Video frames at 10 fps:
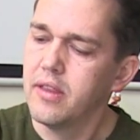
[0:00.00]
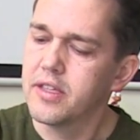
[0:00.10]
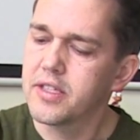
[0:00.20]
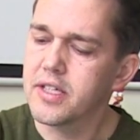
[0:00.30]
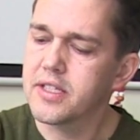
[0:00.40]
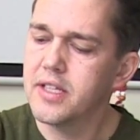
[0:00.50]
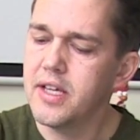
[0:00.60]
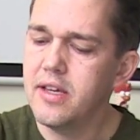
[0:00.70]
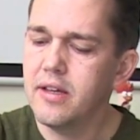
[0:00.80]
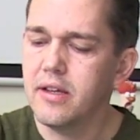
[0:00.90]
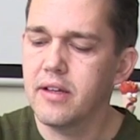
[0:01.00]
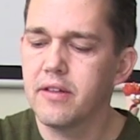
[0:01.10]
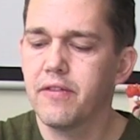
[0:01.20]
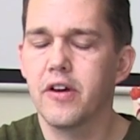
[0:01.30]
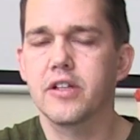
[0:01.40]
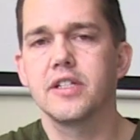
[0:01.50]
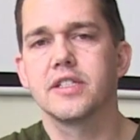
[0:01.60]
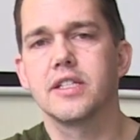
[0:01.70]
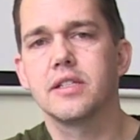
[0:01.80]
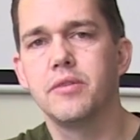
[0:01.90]
The 6D focusing
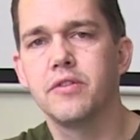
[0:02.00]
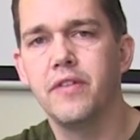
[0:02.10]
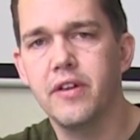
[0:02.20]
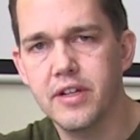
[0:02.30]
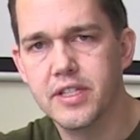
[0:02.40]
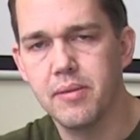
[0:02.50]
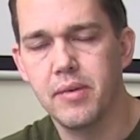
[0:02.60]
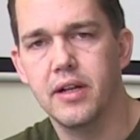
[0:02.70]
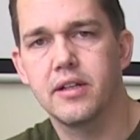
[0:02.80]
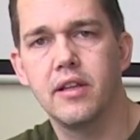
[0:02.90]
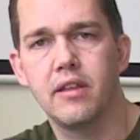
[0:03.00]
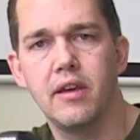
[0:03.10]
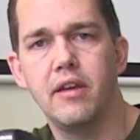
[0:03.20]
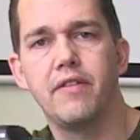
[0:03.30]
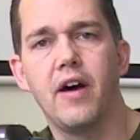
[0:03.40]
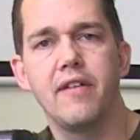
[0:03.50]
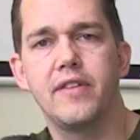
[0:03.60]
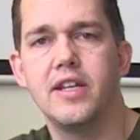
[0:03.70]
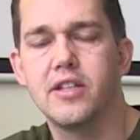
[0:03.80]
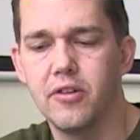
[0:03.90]
system is very similar to the
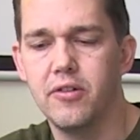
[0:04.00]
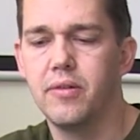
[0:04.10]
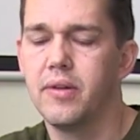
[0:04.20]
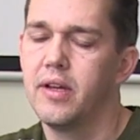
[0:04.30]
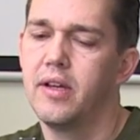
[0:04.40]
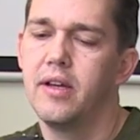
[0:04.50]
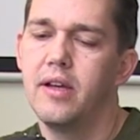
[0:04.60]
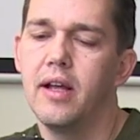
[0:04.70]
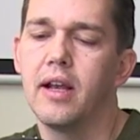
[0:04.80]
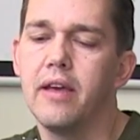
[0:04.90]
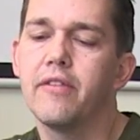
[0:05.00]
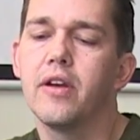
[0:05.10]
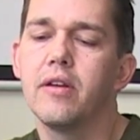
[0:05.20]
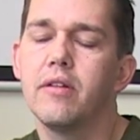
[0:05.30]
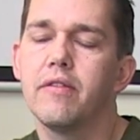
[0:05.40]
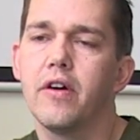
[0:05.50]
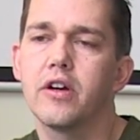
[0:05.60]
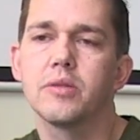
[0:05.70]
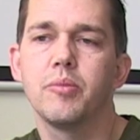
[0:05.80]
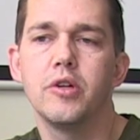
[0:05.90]
5D2. 11
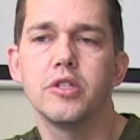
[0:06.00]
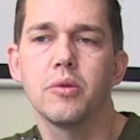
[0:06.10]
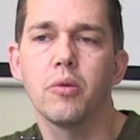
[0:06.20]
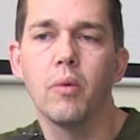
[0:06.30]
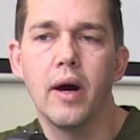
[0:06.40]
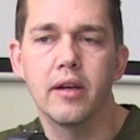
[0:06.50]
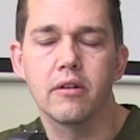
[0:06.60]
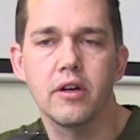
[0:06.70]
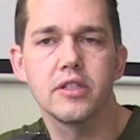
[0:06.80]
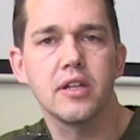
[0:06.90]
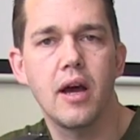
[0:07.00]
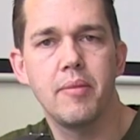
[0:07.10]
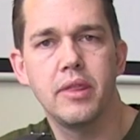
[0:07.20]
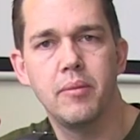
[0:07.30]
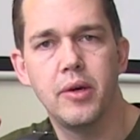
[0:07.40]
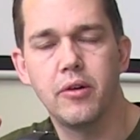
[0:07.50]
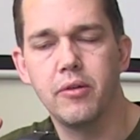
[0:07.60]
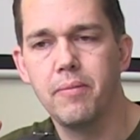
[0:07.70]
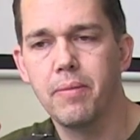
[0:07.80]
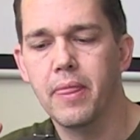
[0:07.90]
focus points with one cross type in the
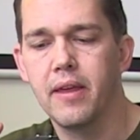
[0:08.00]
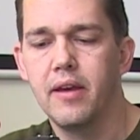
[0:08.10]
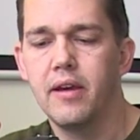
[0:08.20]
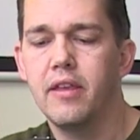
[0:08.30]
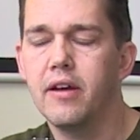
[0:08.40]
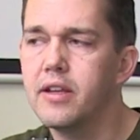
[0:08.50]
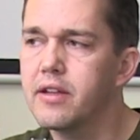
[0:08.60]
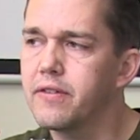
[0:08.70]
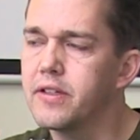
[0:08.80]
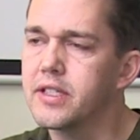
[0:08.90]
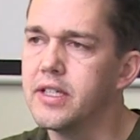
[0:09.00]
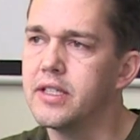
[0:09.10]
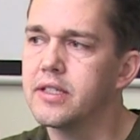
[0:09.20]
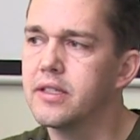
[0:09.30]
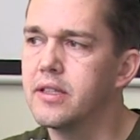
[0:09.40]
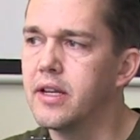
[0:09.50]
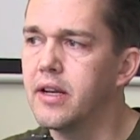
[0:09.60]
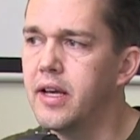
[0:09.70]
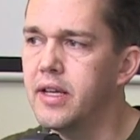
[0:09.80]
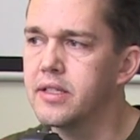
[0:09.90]
middle. The only difference is that
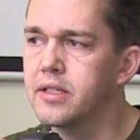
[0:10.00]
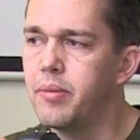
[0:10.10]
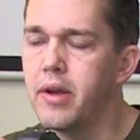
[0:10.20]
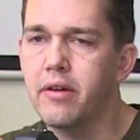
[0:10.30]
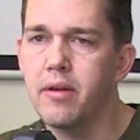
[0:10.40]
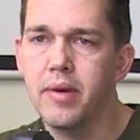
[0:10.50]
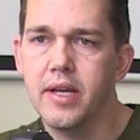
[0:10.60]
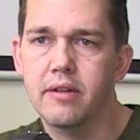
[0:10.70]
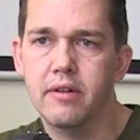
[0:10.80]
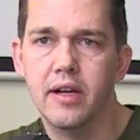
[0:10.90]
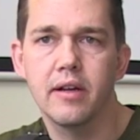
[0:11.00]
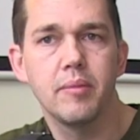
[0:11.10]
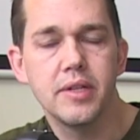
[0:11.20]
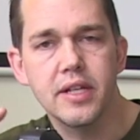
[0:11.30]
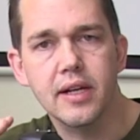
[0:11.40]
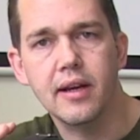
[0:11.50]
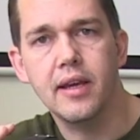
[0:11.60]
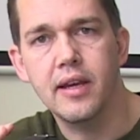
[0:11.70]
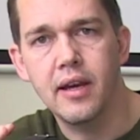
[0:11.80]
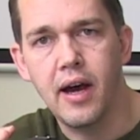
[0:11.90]
it has superior metering,
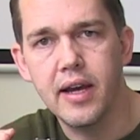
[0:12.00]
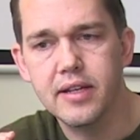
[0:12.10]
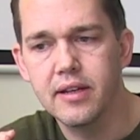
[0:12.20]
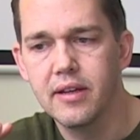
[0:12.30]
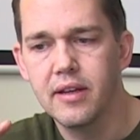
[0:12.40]
particularly at night.